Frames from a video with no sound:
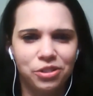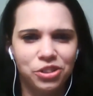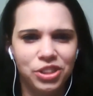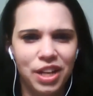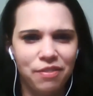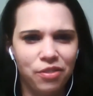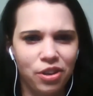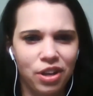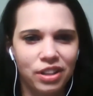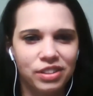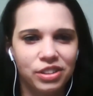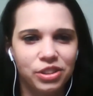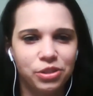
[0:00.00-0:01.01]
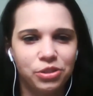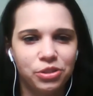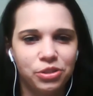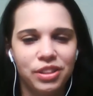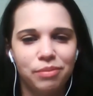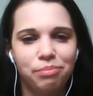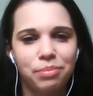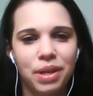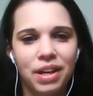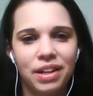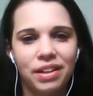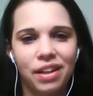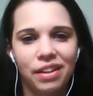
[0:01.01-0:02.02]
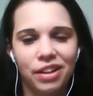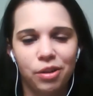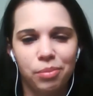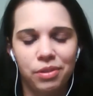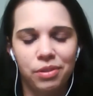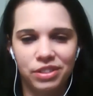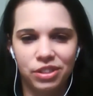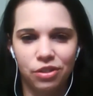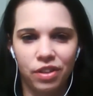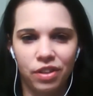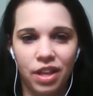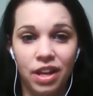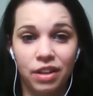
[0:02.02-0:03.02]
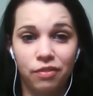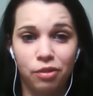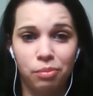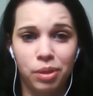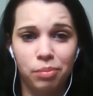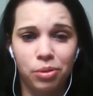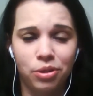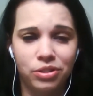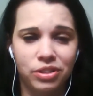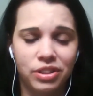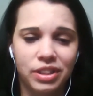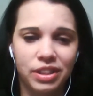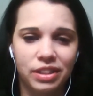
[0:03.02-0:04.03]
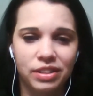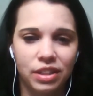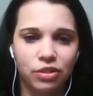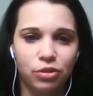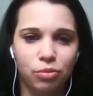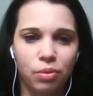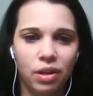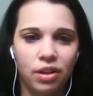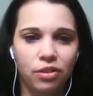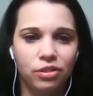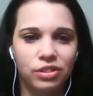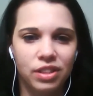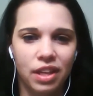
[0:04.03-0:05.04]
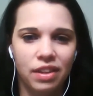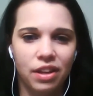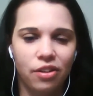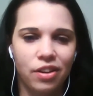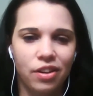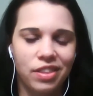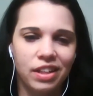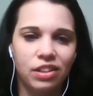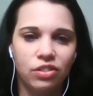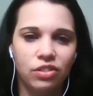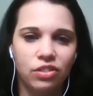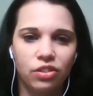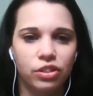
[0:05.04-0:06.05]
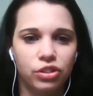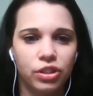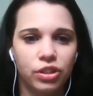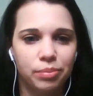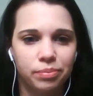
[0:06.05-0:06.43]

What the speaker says: shame for Constitution, but a little bit of a silver lining for me personally, because I do want Uncle Si there. I think he's earned credit.